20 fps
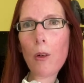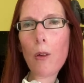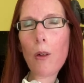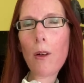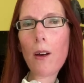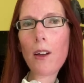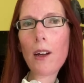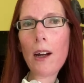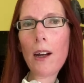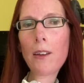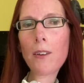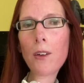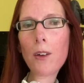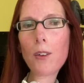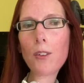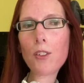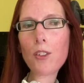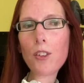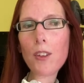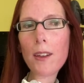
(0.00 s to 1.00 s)
I know
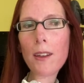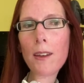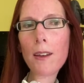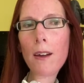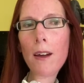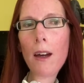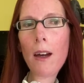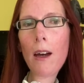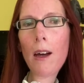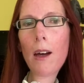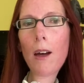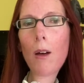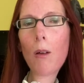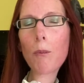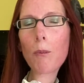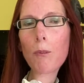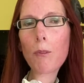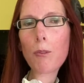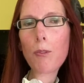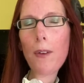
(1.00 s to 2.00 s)
she
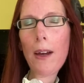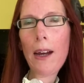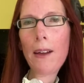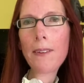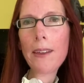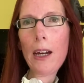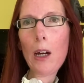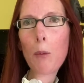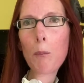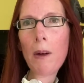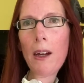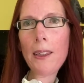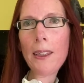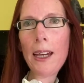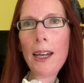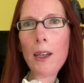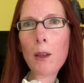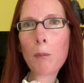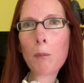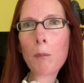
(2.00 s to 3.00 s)
found out my
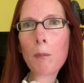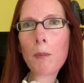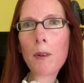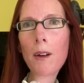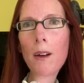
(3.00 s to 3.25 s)
name